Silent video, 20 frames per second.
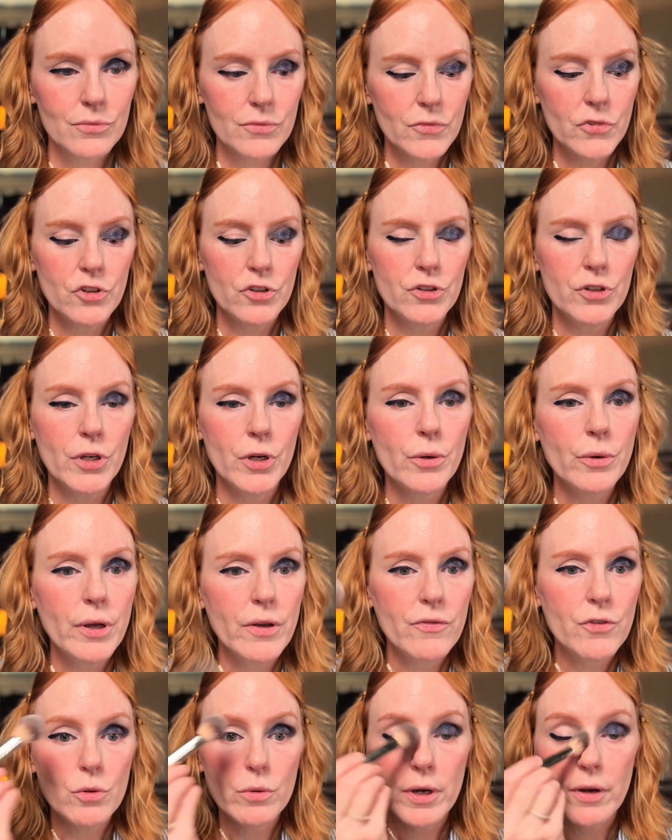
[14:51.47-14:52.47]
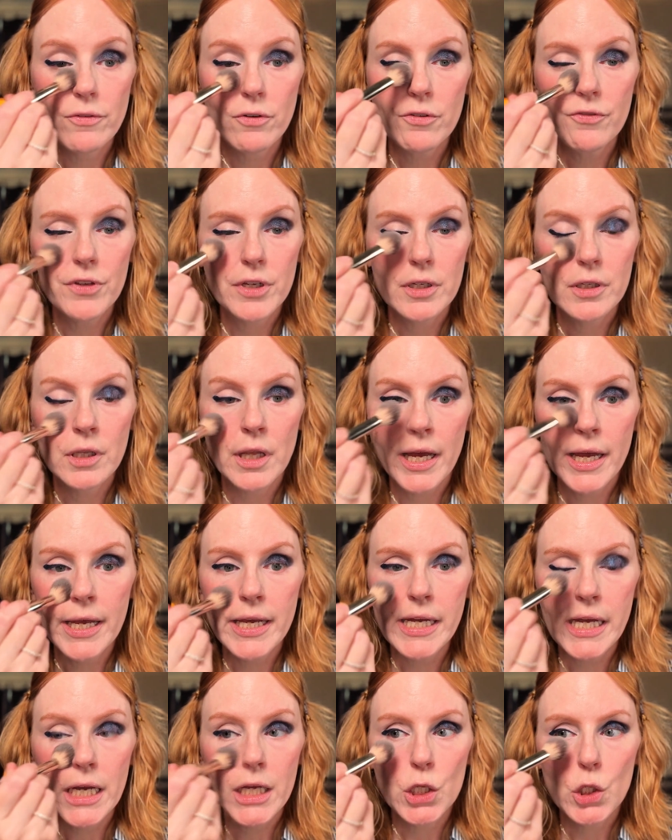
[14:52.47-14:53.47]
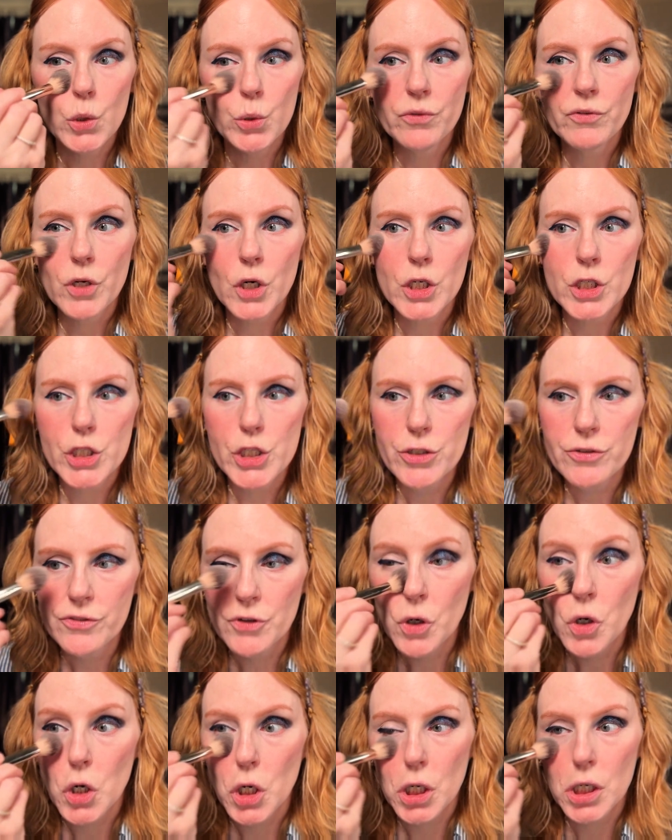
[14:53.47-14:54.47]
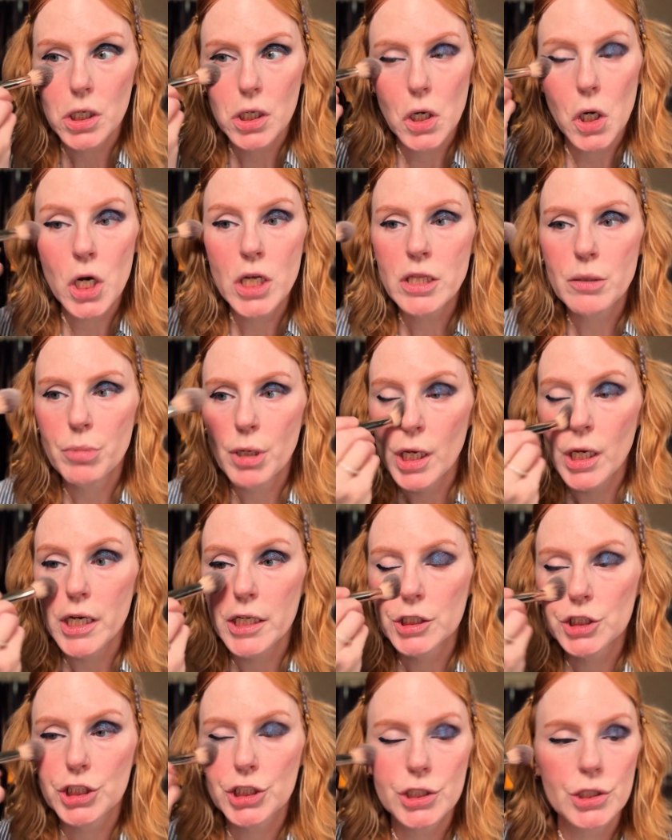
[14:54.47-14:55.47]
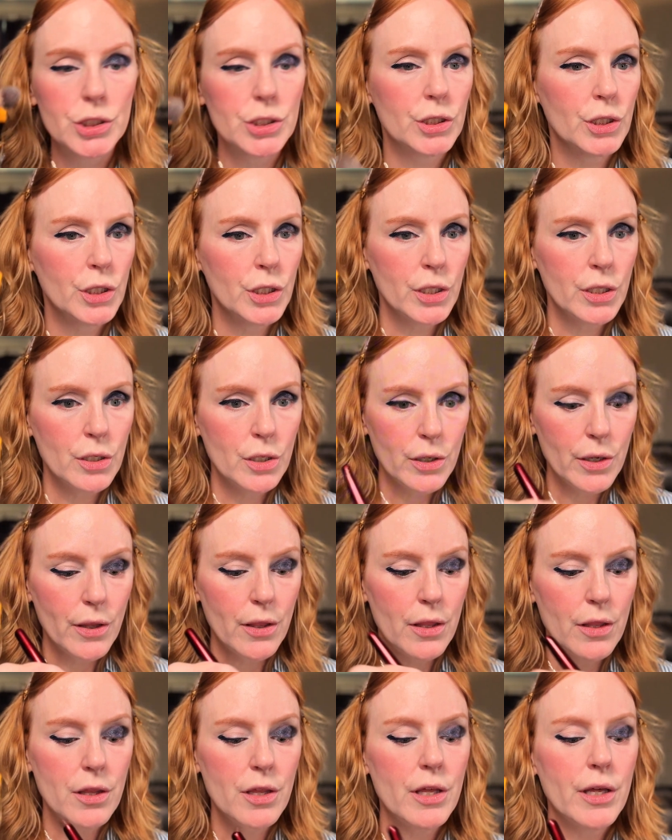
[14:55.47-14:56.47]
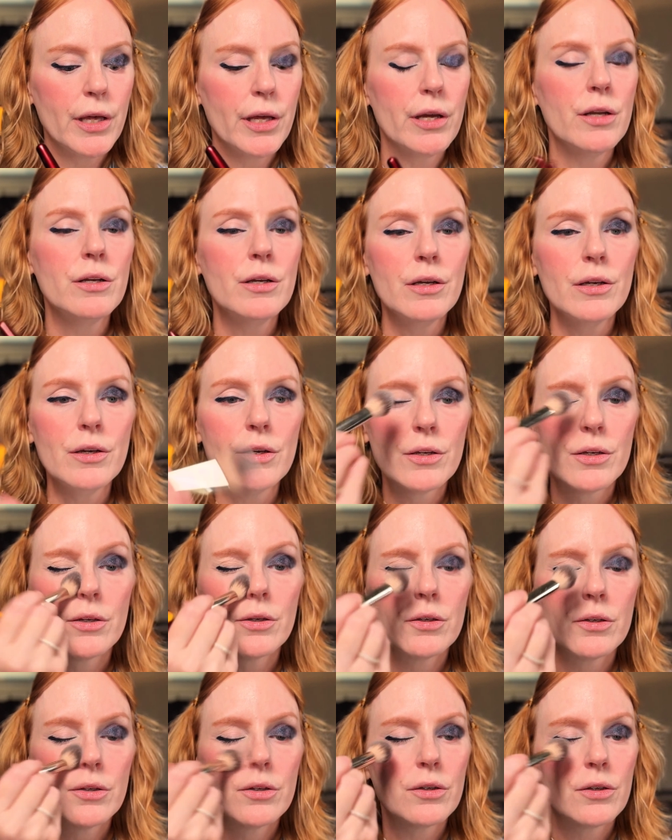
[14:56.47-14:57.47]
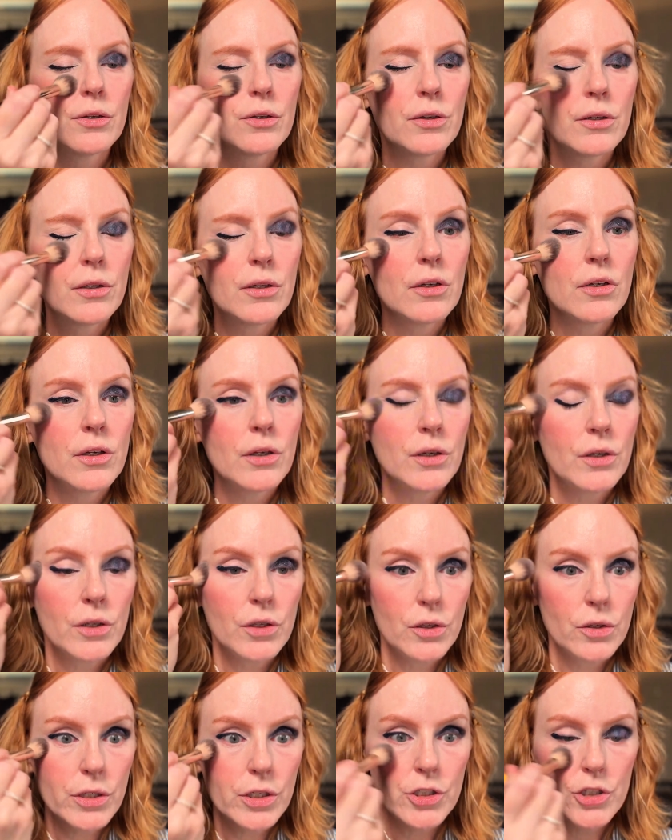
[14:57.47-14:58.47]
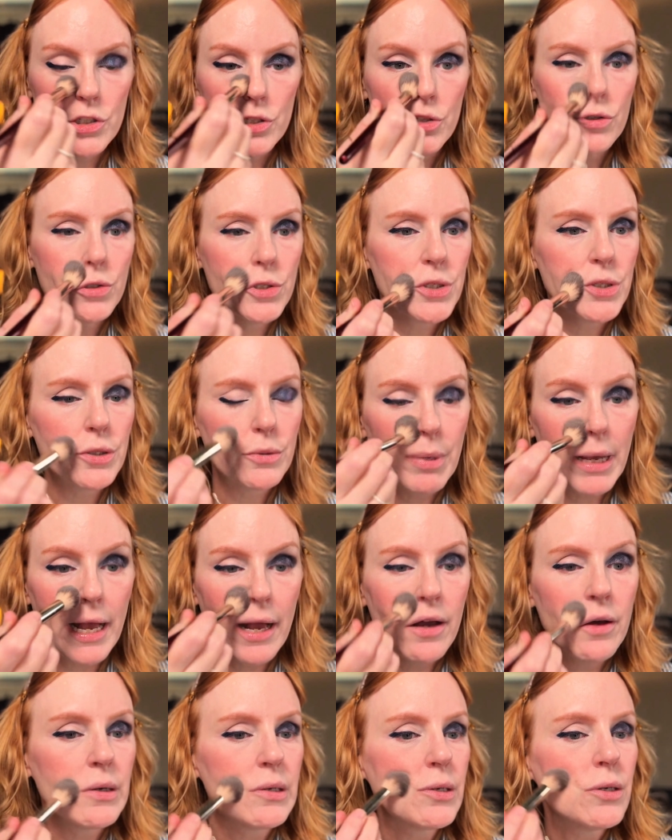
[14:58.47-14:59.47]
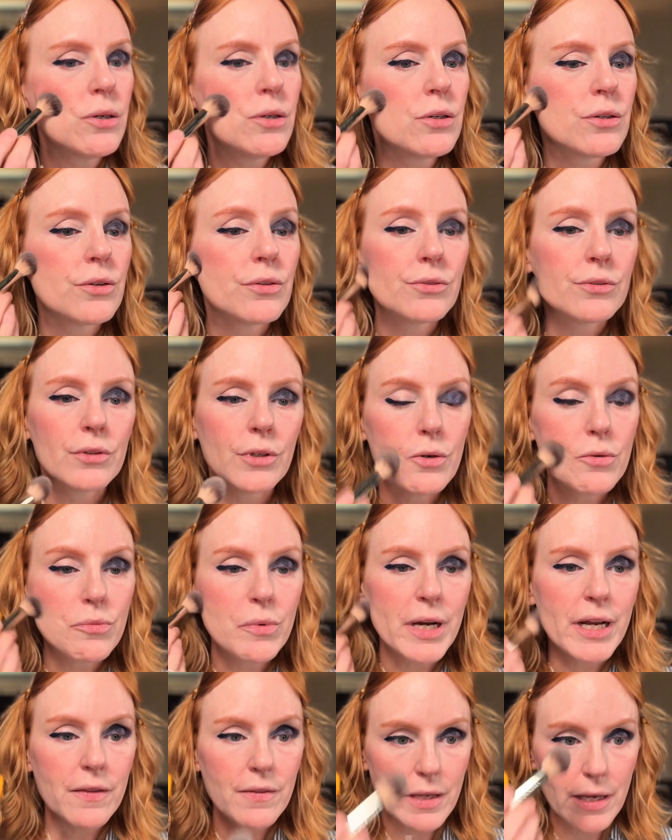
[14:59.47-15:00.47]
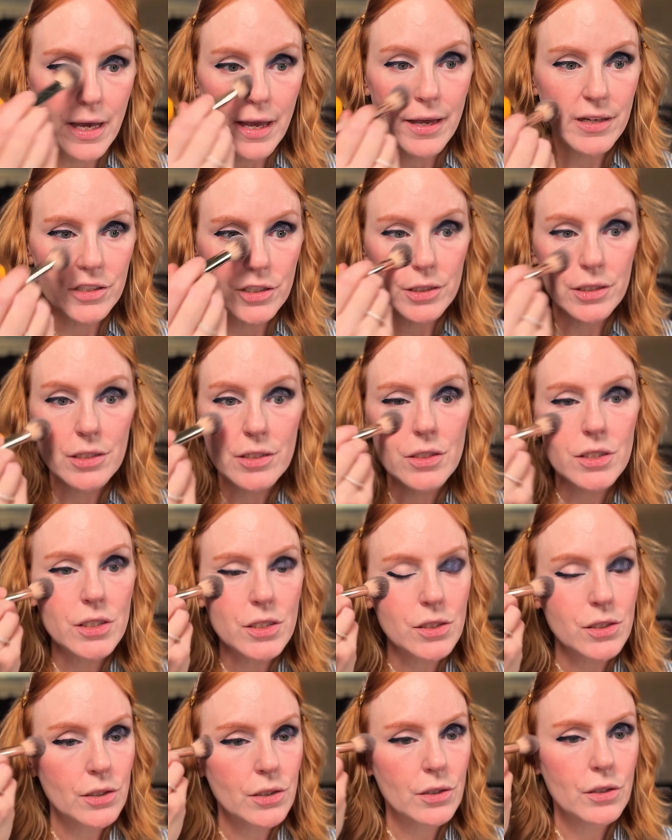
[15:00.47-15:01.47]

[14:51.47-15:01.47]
So if you ever feel like you have gone too far on the blush, then you can just use your powder around the edges